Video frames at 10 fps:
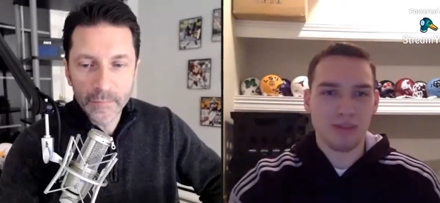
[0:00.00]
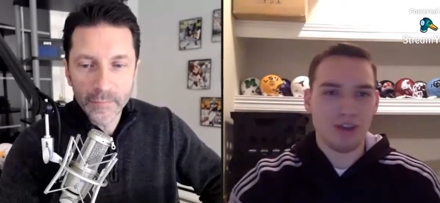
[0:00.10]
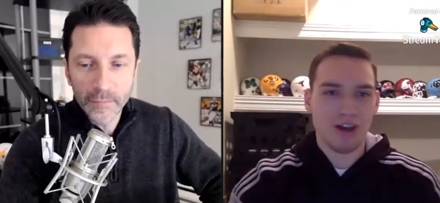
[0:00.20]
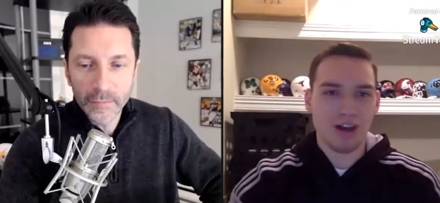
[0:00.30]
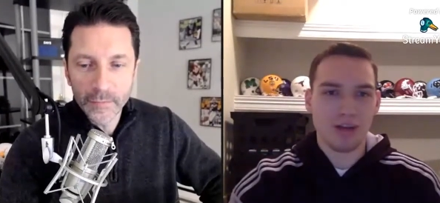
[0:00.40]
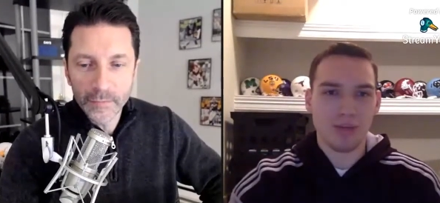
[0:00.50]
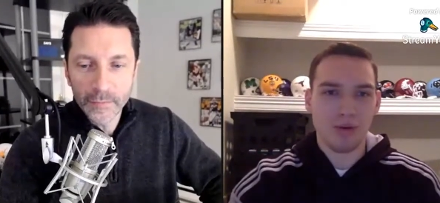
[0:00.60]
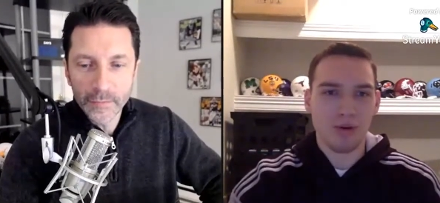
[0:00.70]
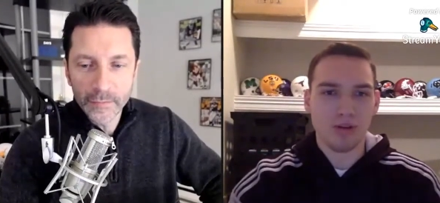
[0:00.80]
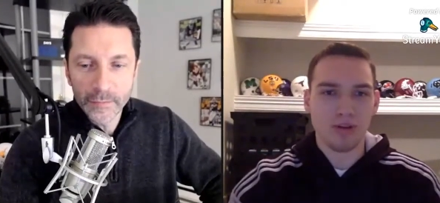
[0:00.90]
Speaker 1: the Iron
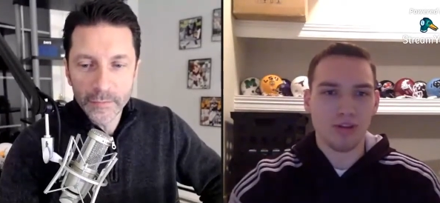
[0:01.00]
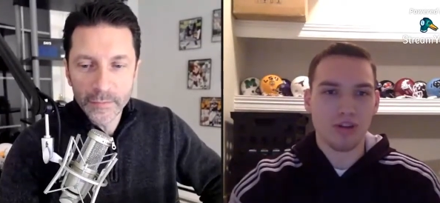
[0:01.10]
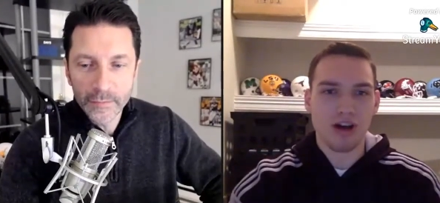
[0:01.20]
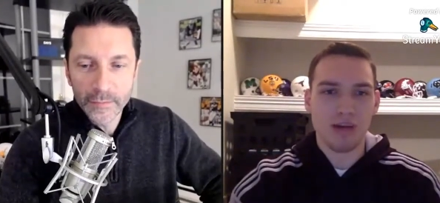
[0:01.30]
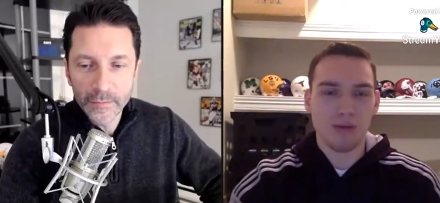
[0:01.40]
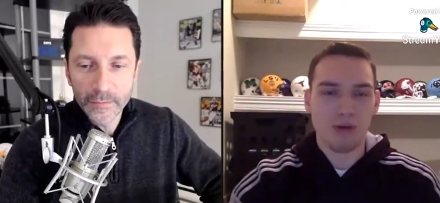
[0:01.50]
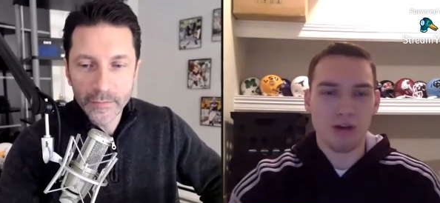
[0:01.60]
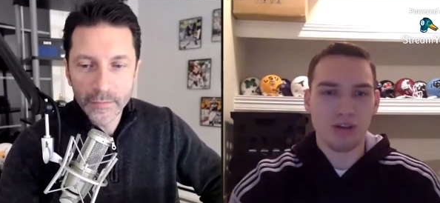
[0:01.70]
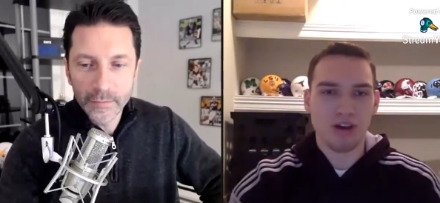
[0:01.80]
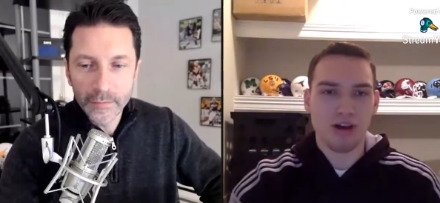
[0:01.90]
Bowl to the
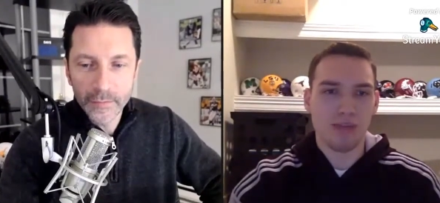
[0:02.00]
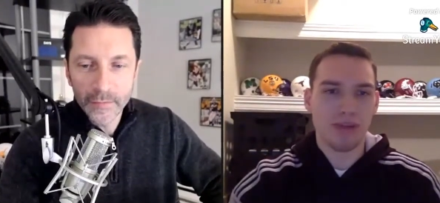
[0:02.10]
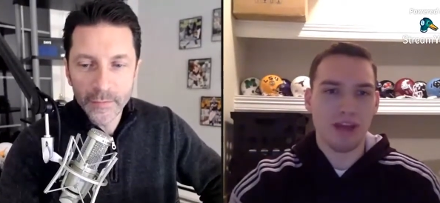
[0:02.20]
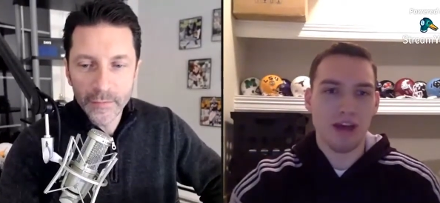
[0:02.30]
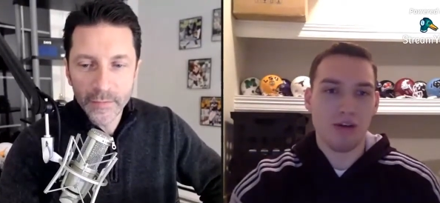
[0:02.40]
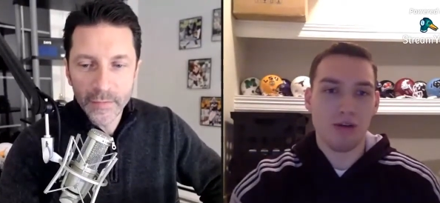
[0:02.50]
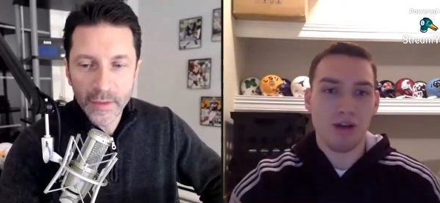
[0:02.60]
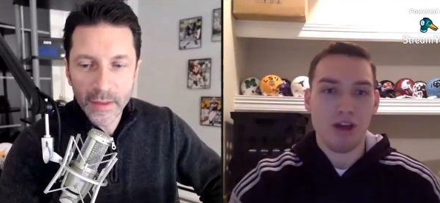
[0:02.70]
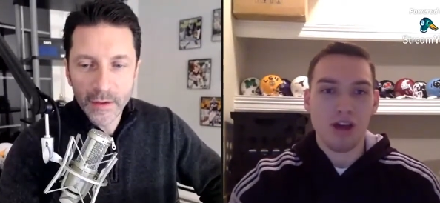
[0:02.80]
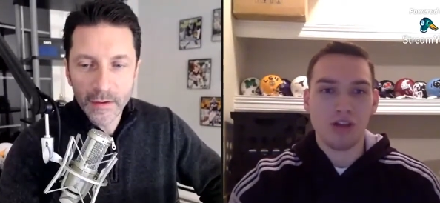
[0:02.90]
Commonwealth Cup, and now
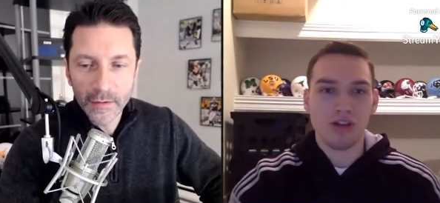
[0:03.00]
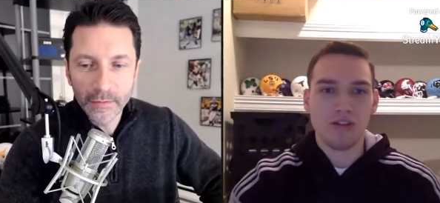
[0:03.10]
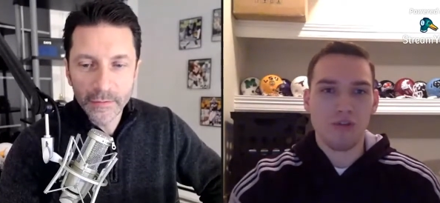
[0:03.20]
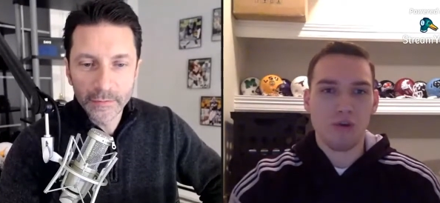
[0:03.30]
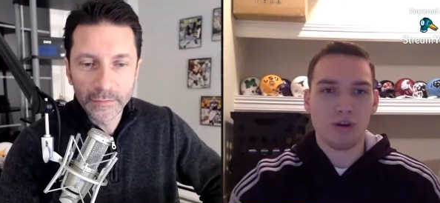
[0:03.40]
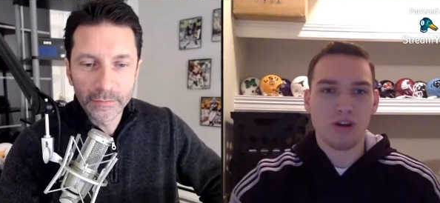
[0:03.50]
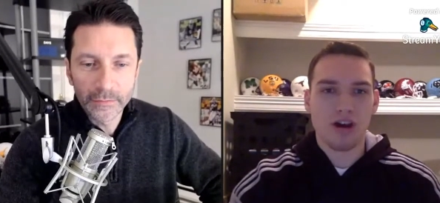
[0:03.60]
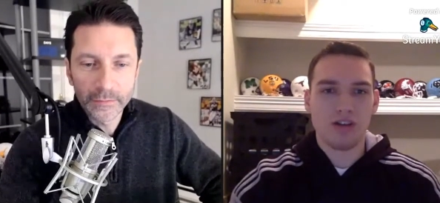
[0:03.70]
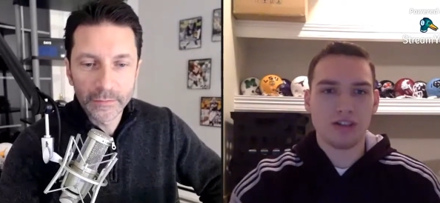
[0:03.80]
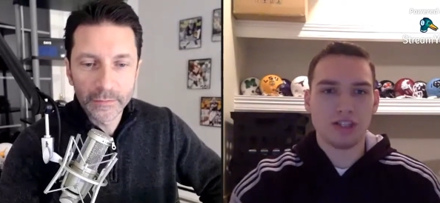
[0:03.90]
looking forward to
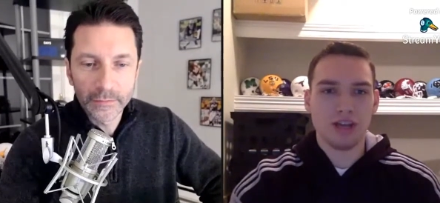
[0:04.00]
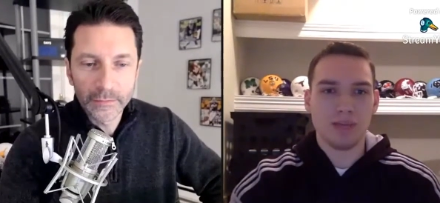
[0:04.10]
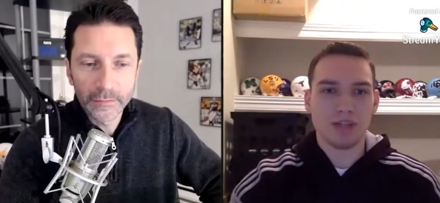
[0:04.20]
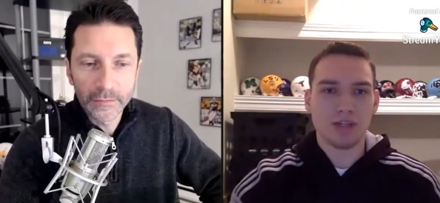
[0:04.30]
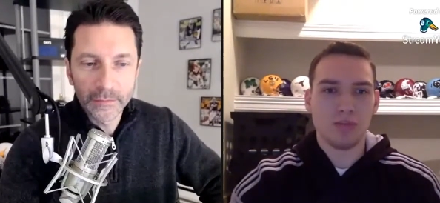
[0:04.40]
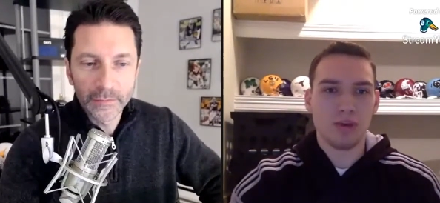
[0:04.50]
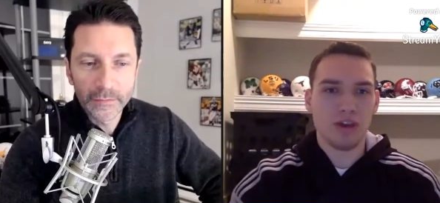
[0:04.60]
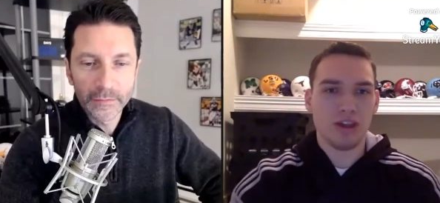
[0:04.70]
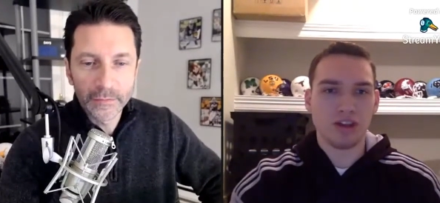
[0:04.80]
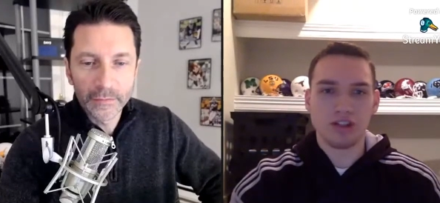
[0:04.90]
conference championship
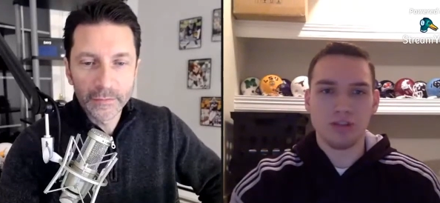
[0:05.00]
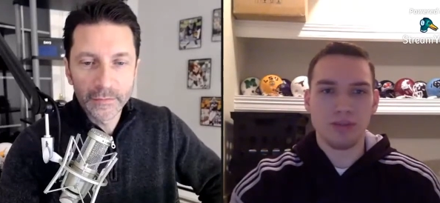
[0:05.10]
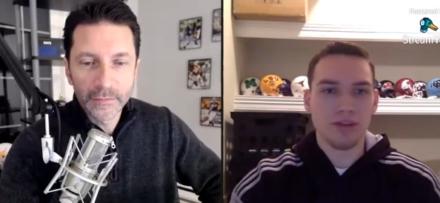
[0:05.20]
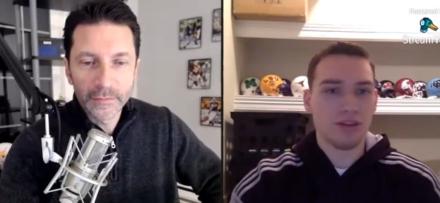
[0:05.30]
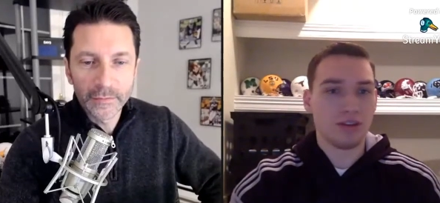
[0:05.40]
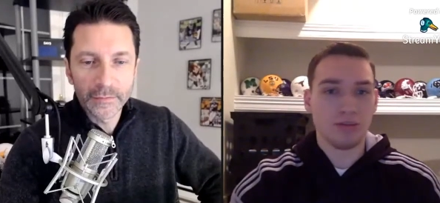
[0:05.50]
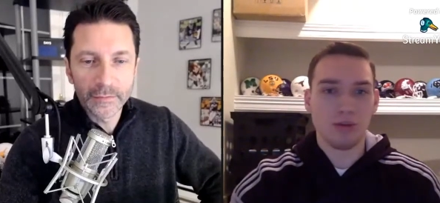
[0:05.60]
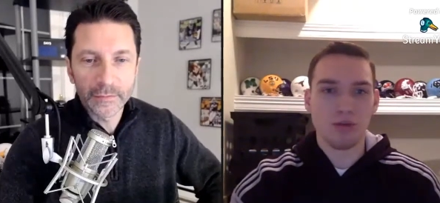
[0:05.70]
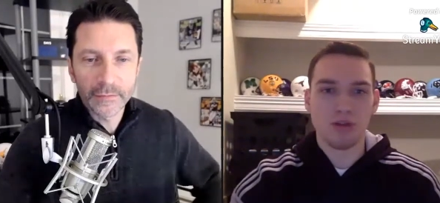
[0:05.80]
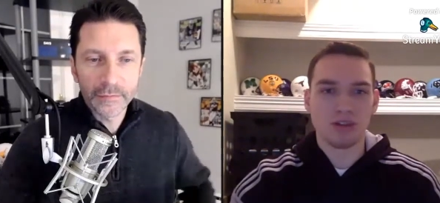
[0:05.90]
weekend. There should be some
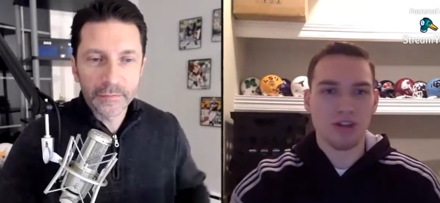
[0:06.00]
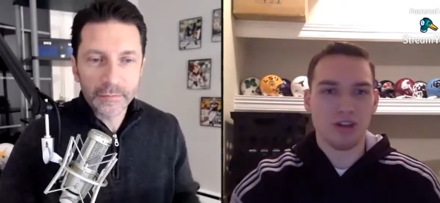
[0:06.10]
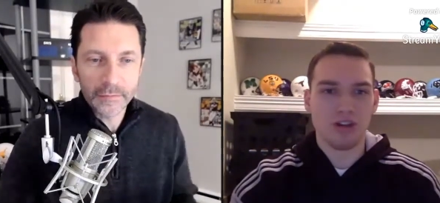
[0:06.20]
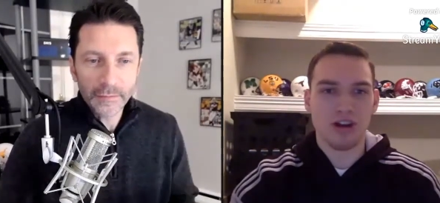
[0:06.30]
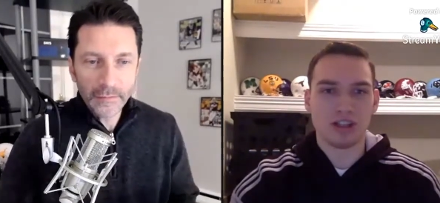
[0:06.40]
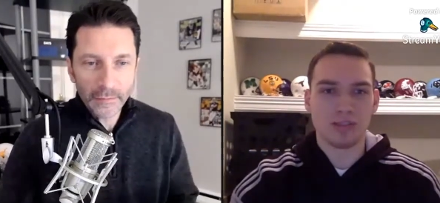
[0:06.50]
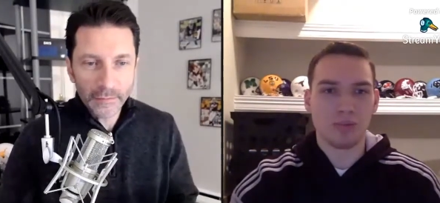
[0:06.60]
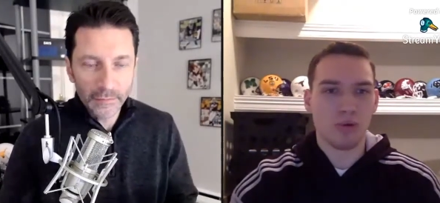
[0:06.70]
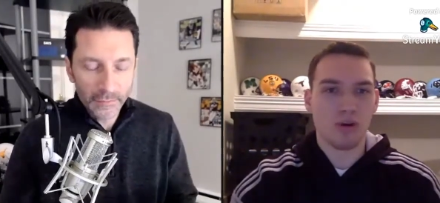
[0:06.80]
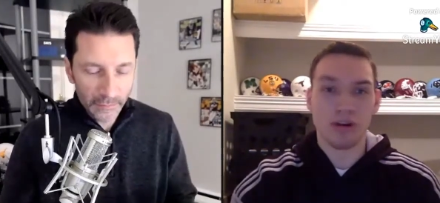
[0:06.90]
good ones all across the
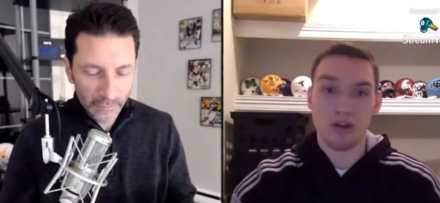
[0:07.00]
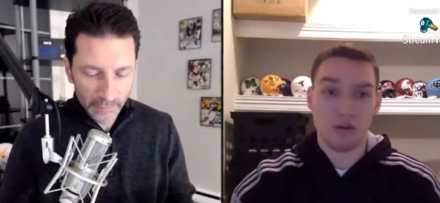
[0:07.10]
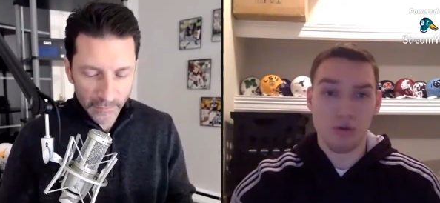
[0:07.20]
board.